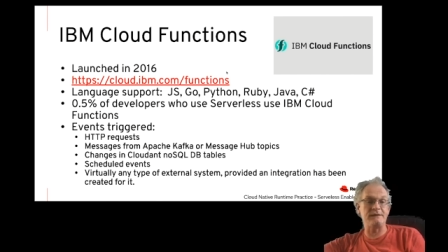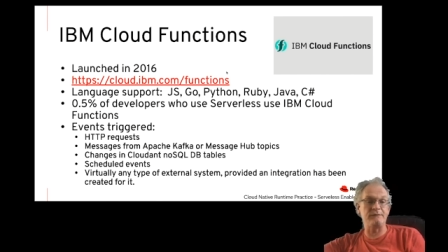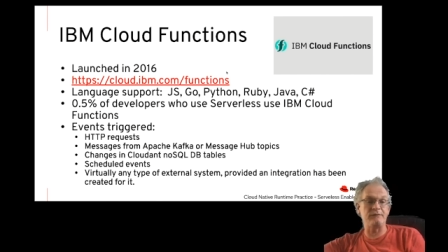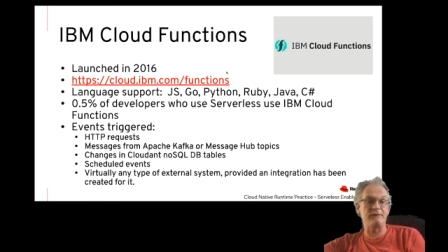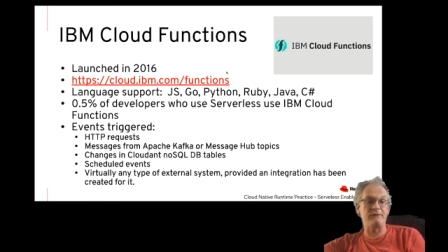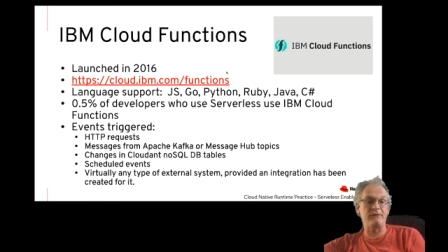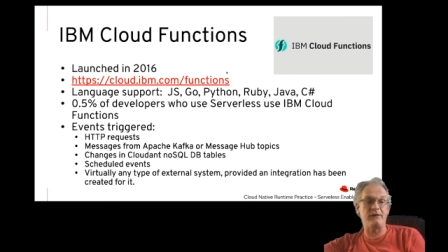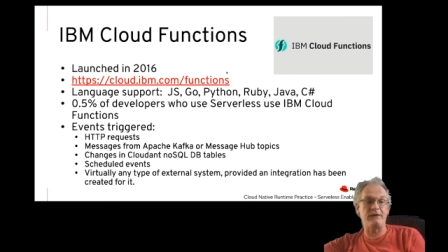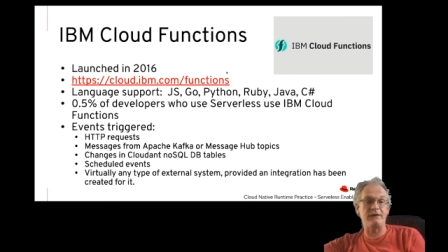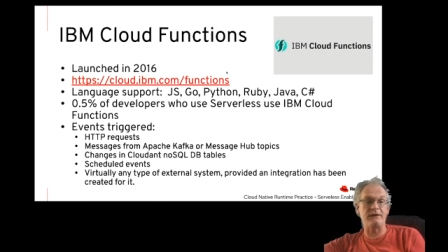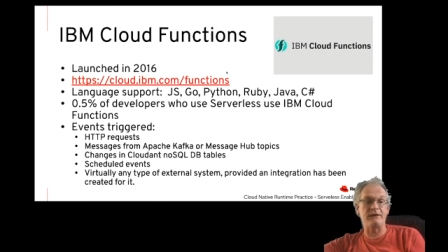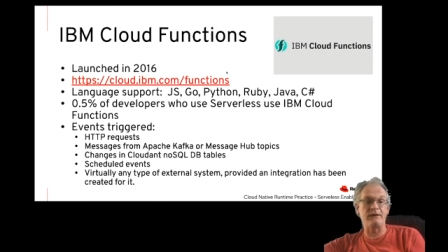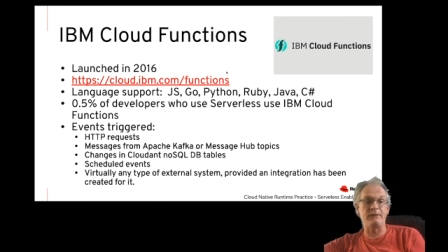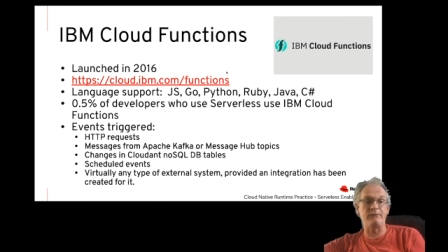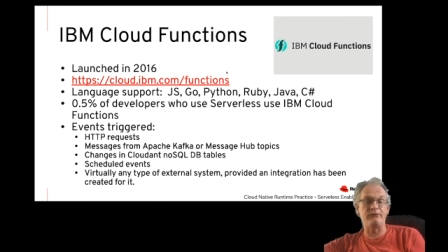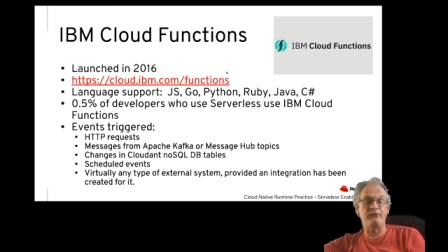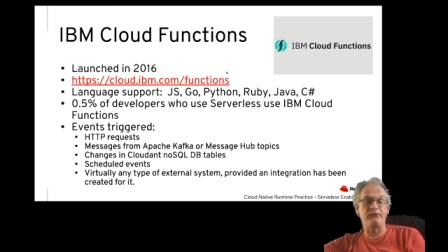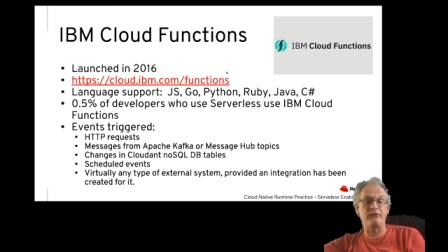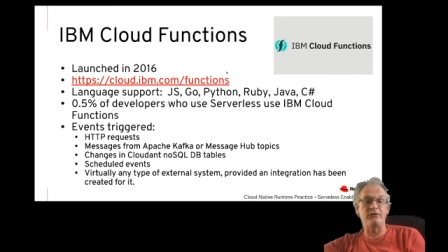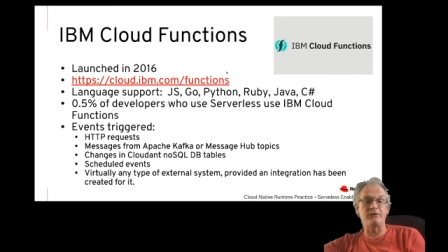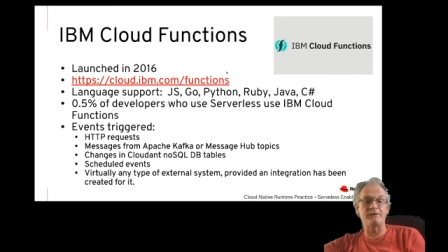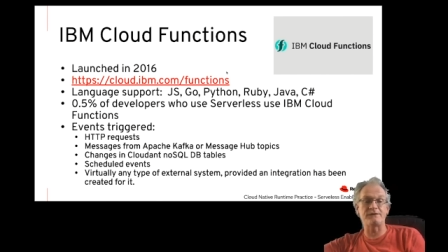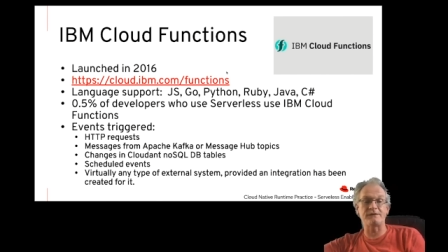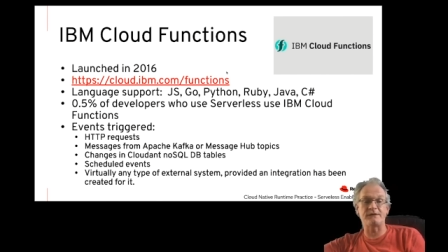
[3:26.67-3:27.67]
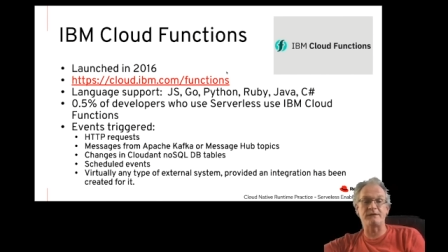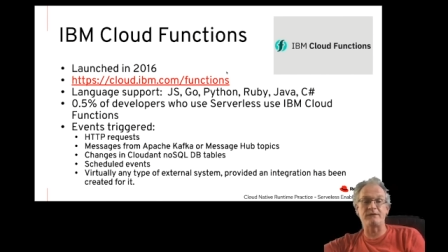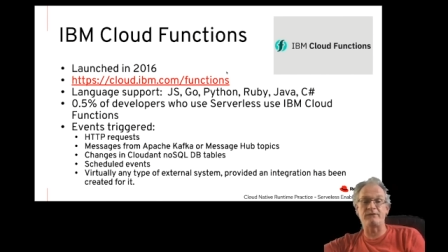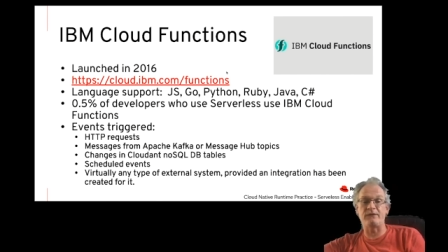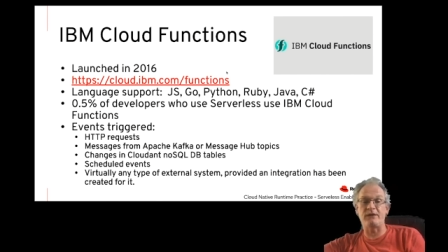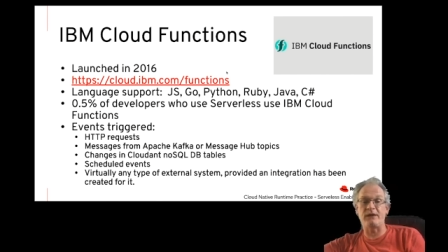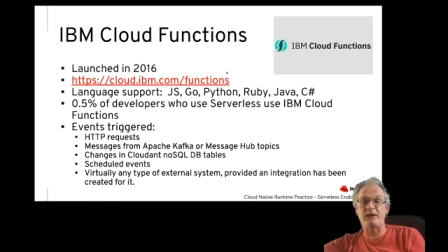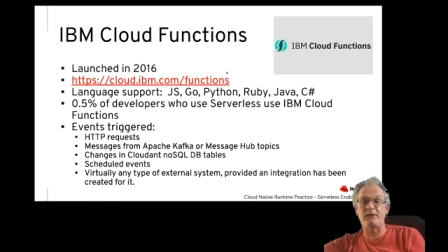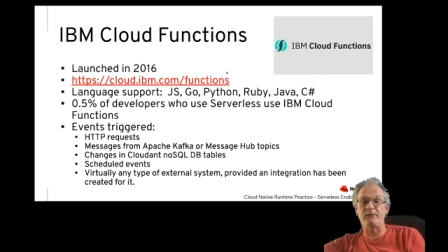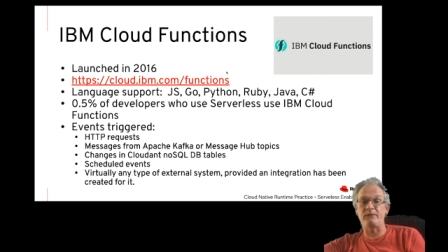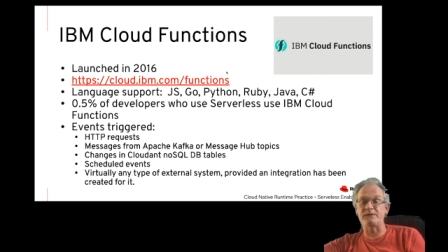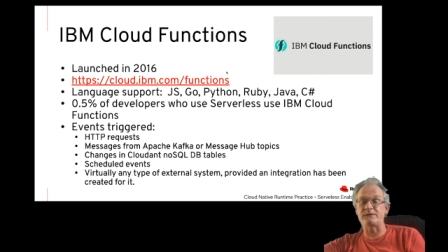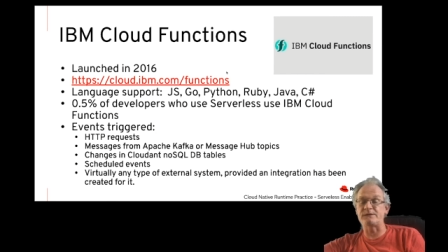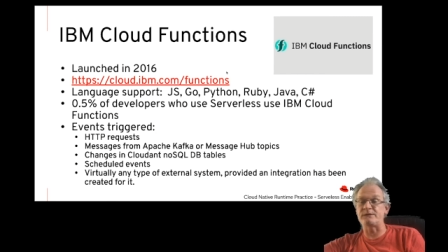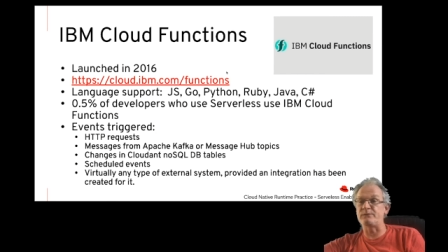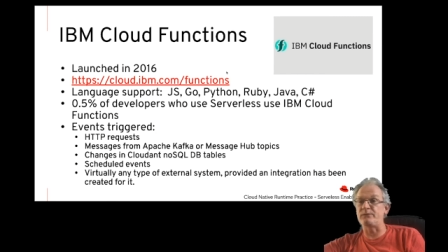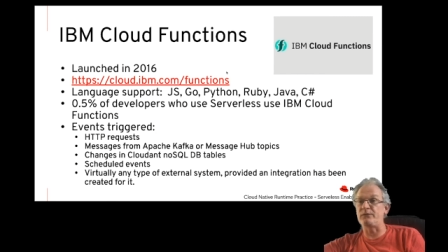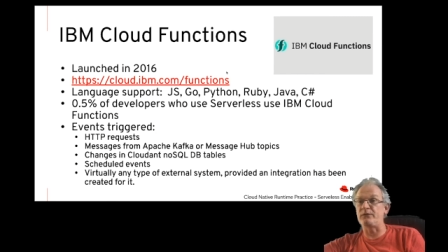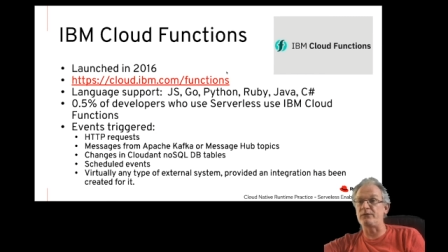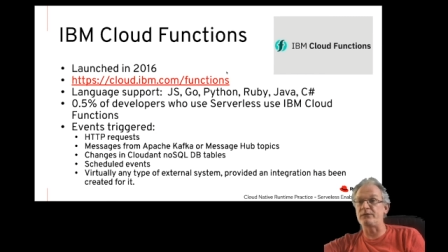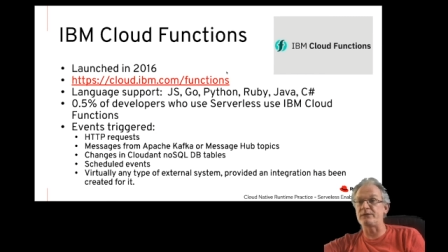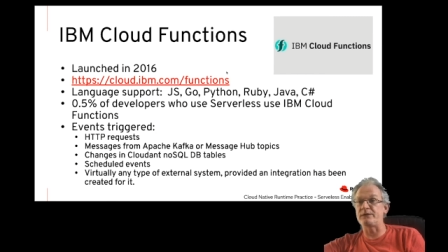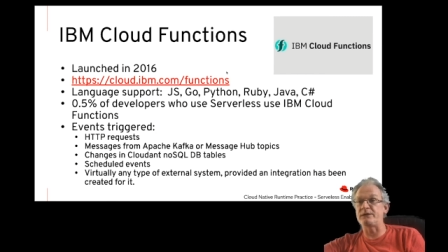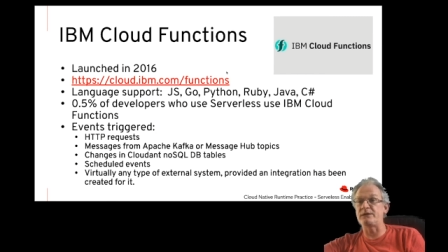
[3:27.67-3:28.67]
providing a broad set of language
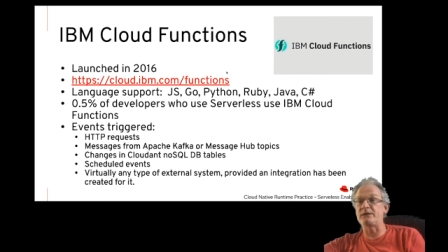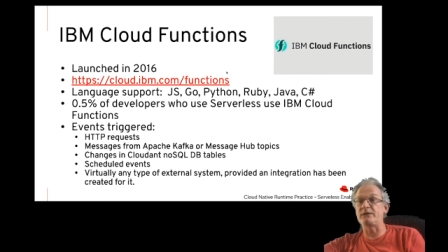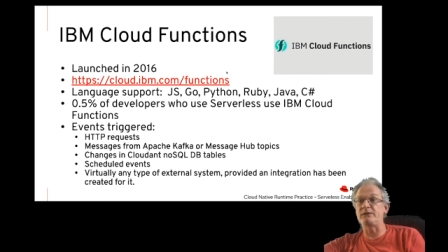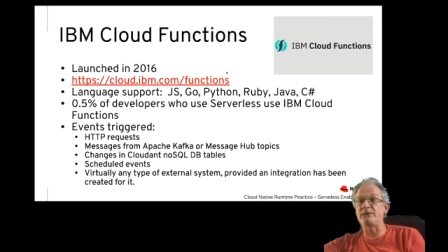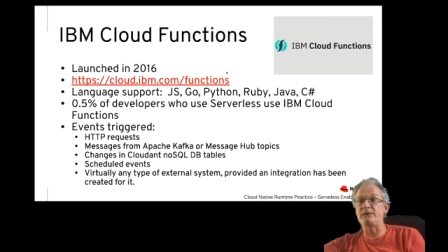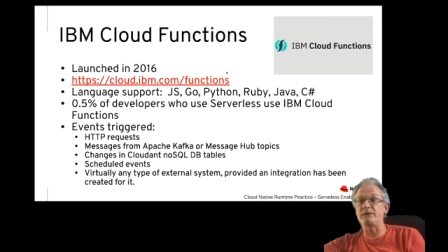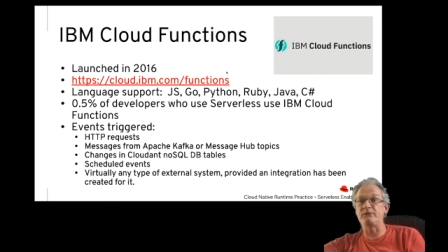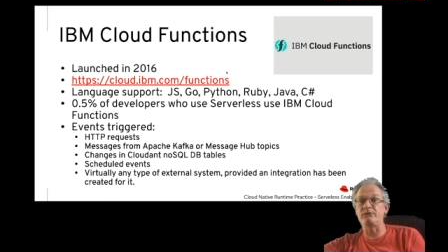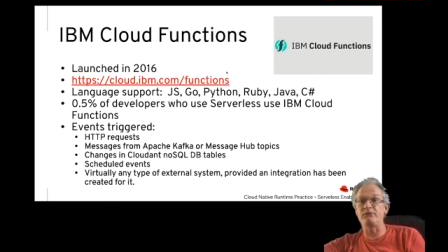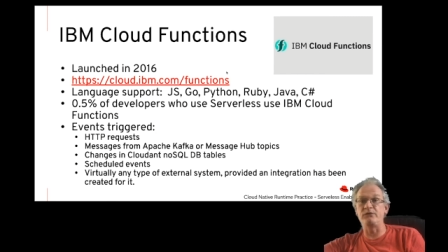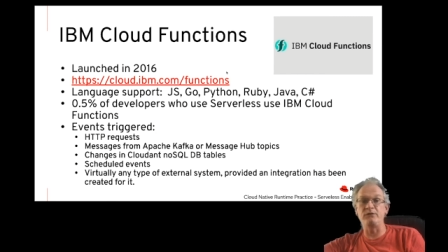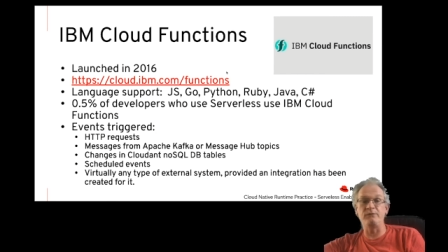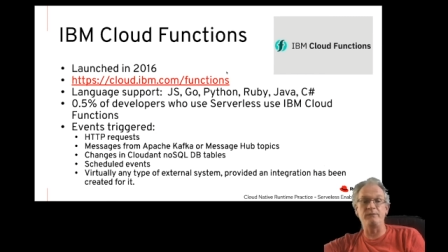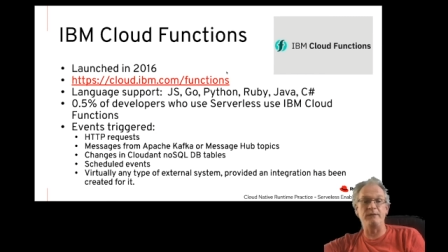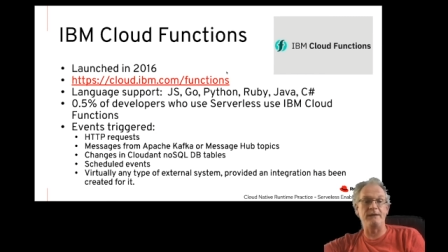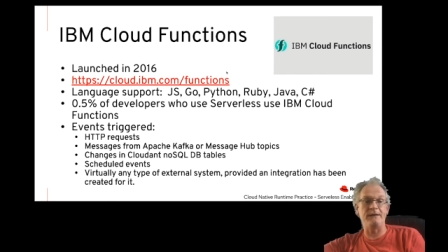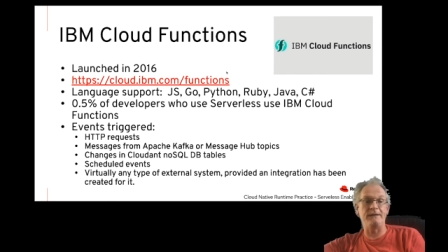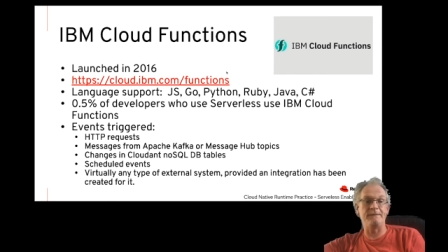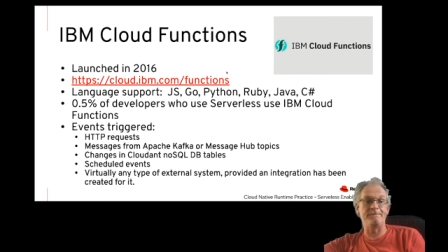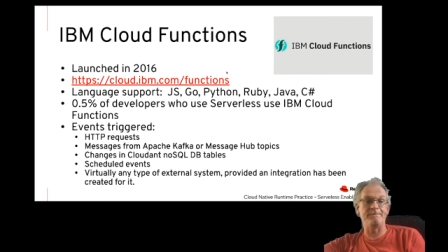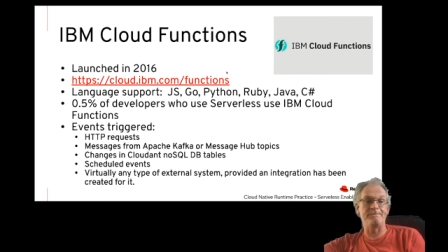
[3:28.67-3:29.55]
support, including Ruby.